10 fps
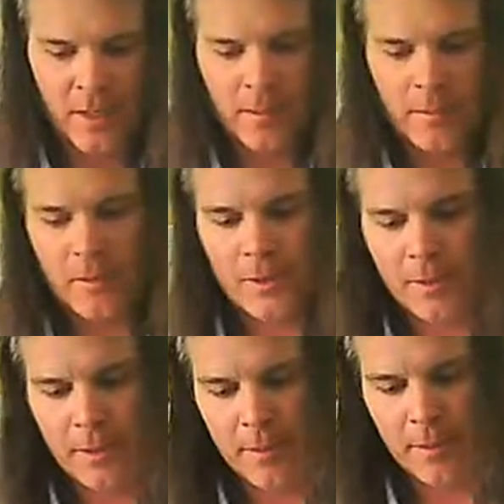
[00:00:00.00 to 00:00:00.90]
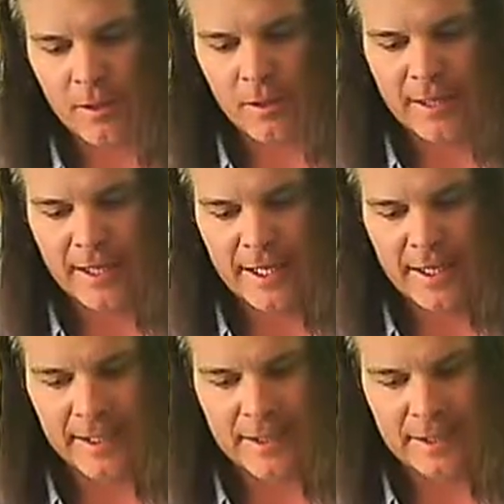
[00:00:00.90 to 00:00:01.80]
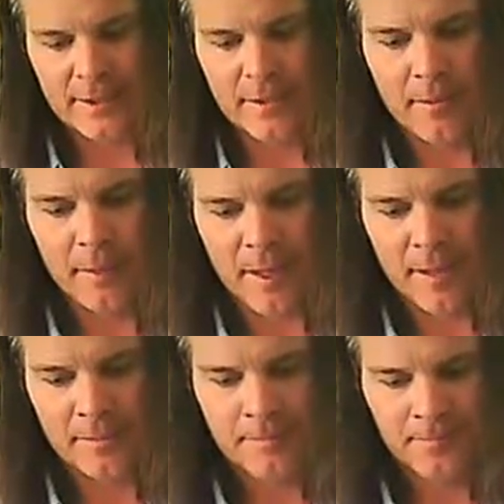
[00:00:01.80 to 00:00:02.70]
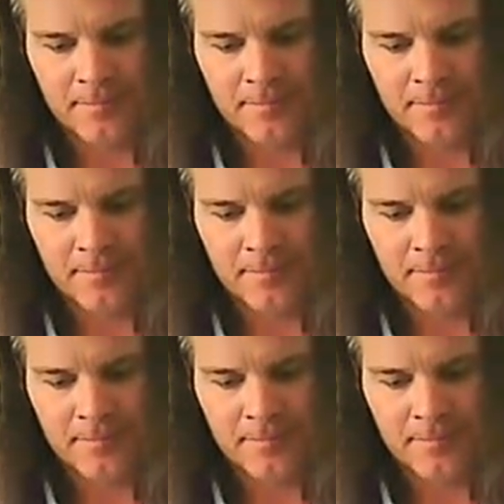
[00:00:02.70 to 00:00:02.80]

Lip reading: But once you come all the way down here to the bottom,